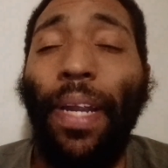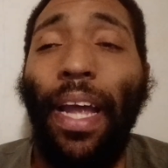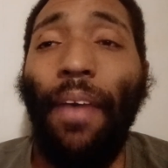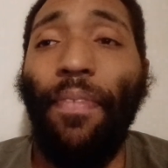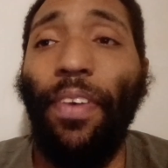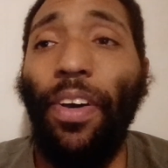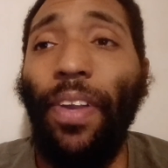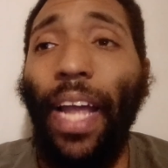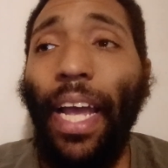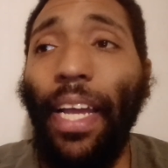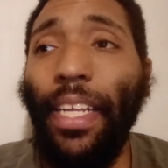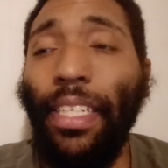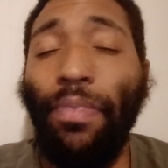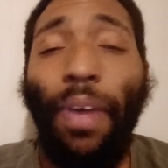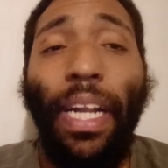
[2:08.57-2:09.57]
I feel
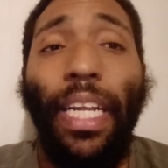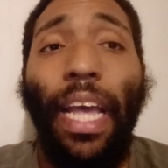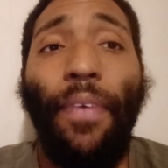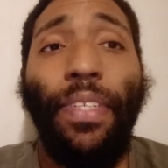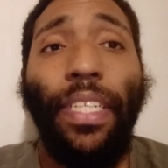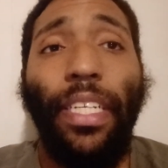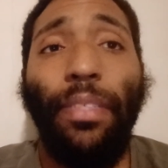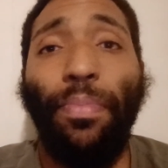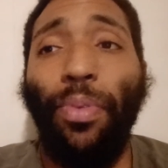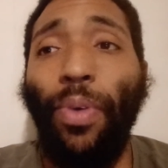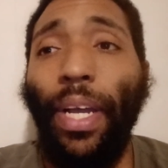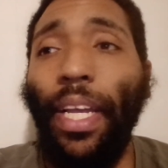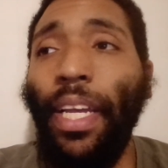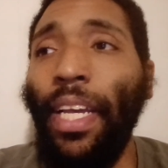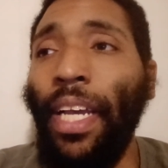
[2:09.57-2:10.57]
like Gervonta Davis can
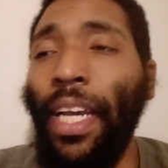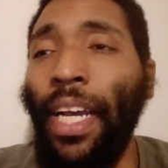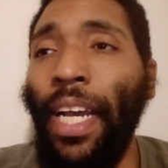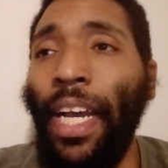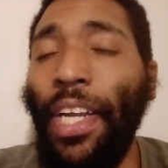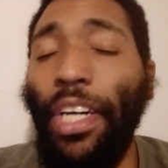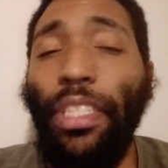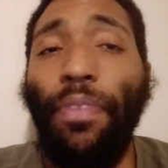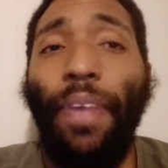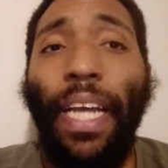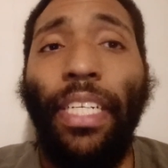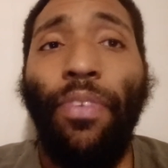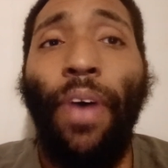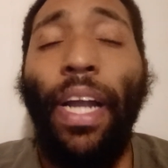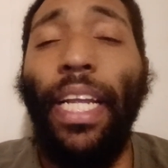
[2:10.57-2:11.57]
exploit. And I also feel like
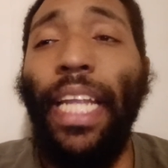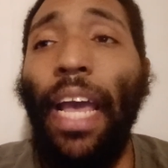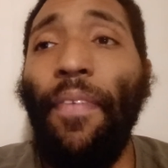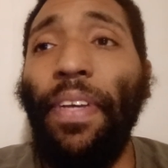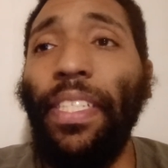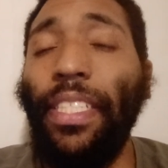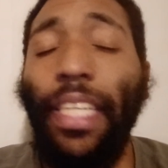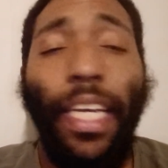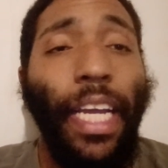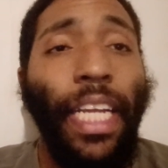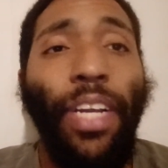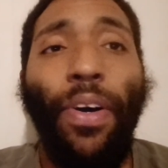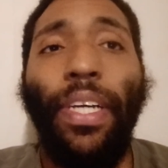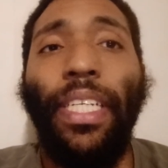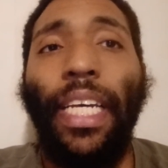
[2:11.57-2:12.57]
Gervonta Davis, you
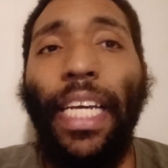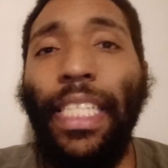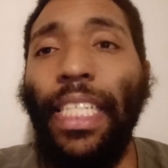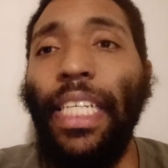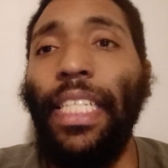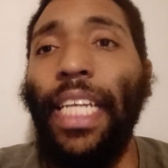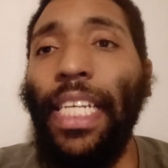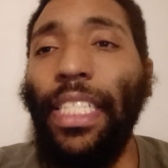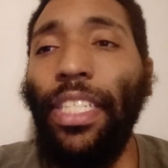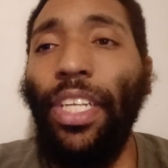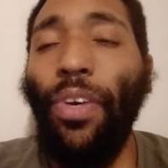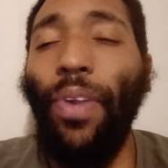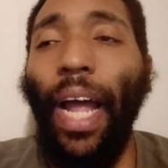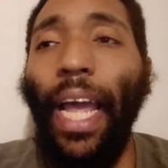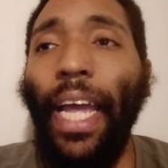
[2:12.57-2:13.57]
know, as he tends to
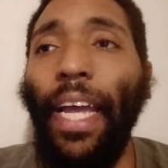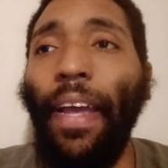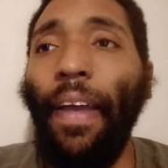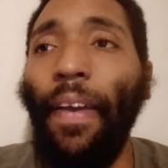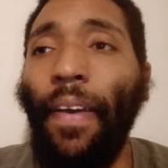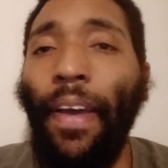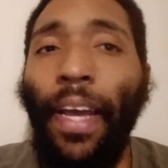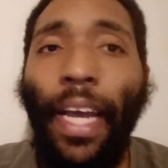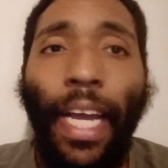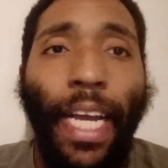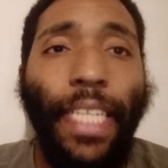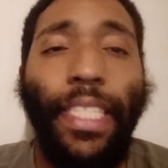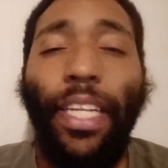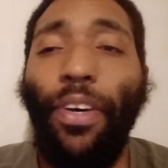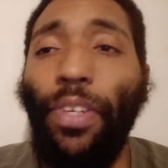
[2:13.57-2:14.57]
do, like,
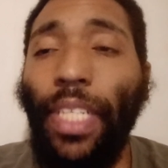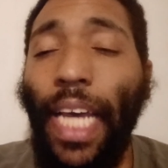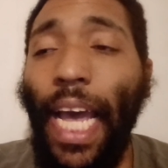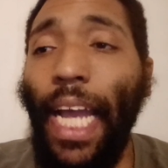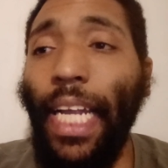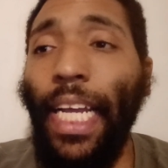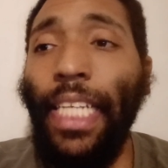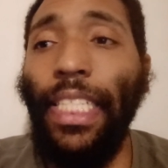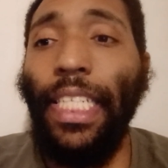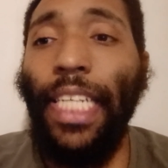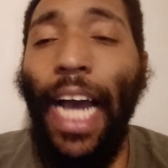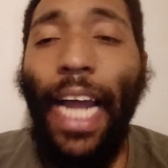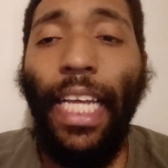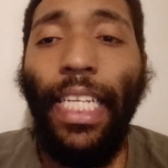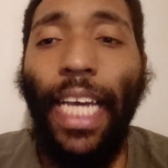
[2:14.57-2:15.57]
he's a little tank. He's a
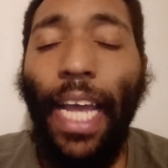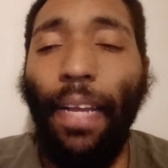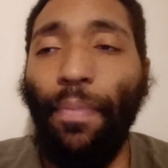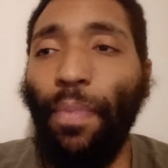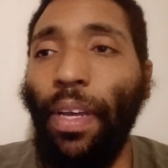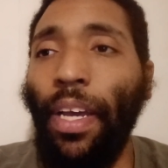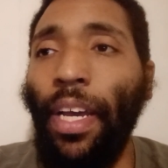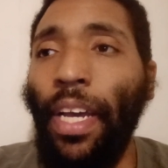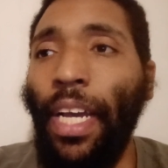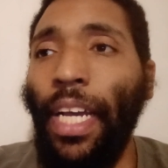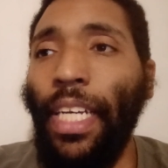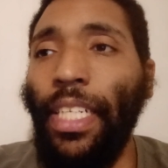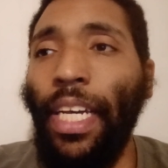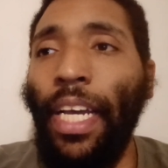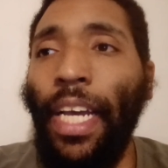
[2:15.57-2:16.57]
tiny tank.
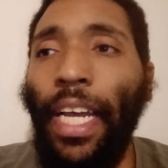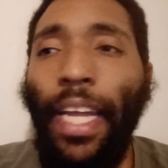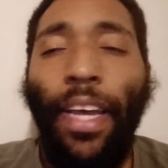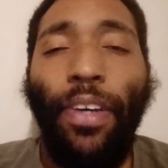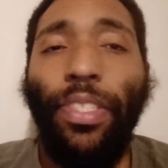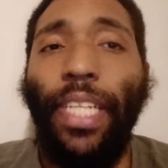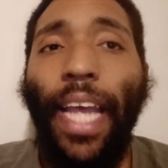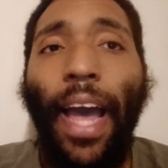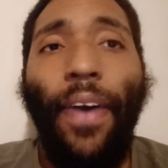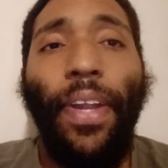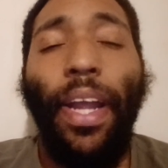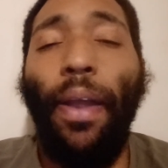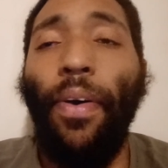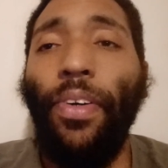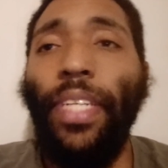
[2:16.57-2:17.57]
He'll stay out
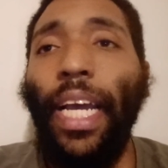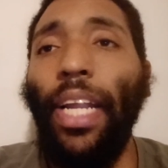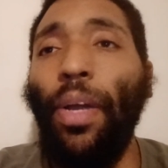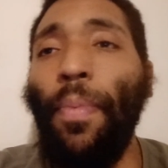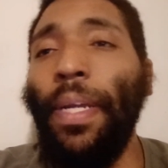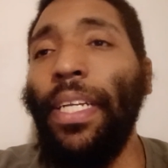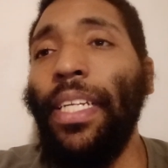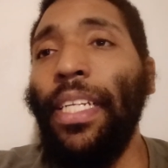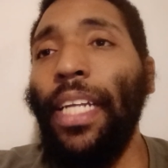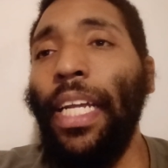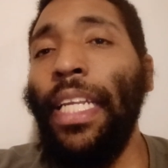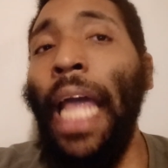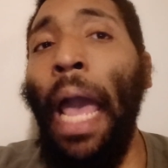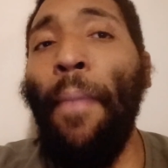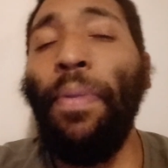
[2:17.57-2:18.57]
there. He'll take a little bit
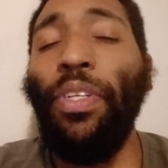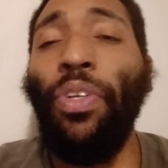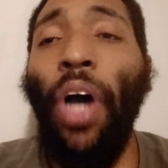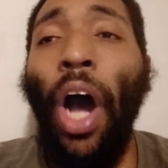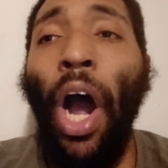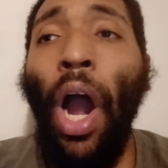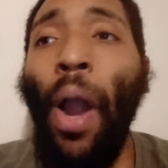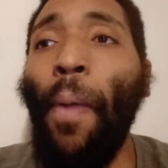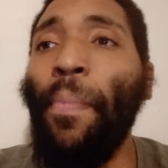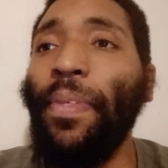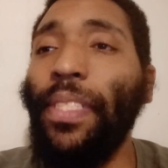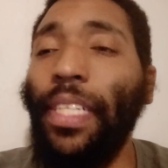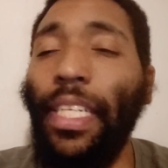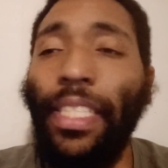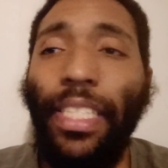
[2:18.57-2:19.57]
of damage on the
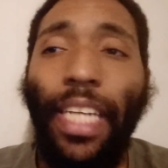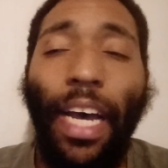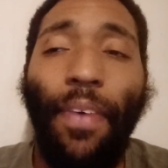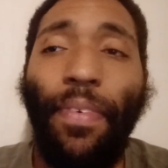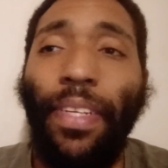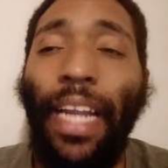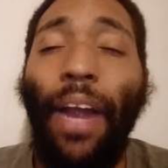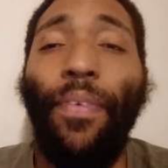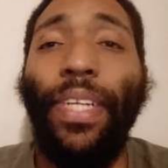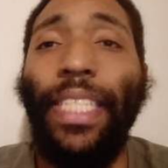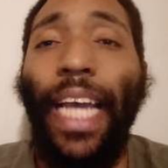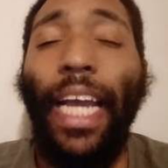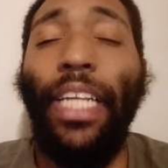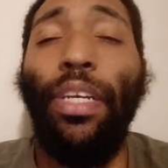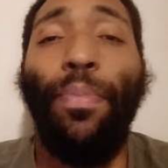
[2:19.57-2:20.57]
arms and stuff. Not really
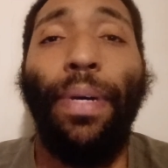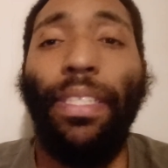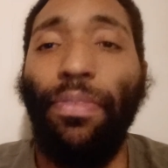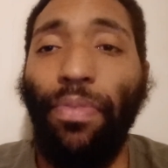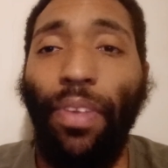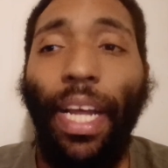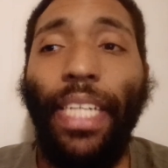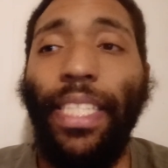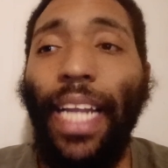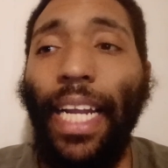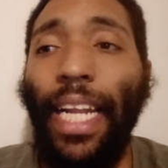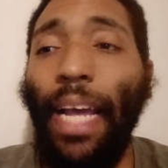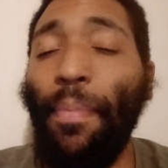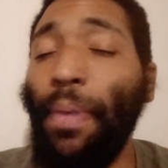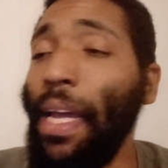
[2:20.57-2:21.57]
taking too much flush like
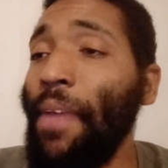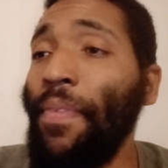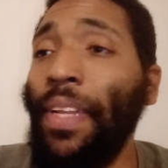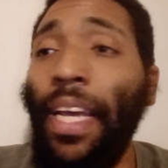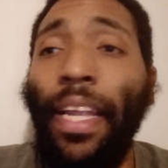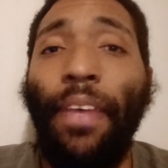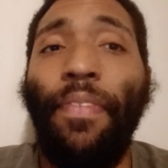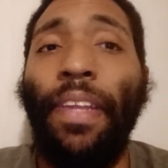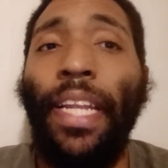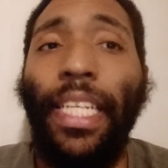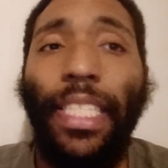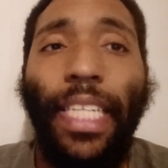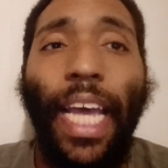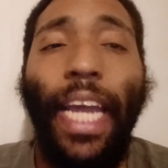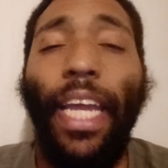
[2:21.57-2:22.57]
that. But even then, if he
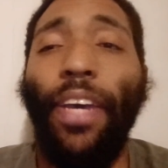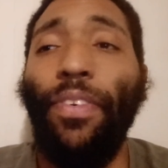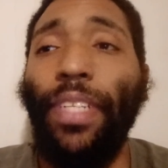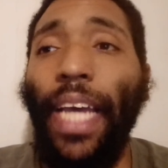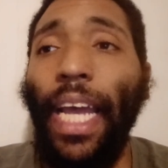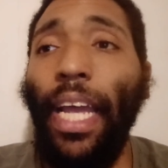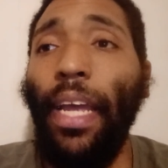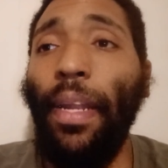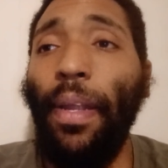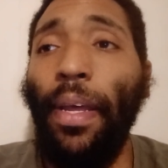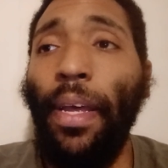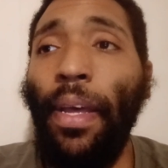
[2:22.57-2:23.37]
needs to take it, he'll take it.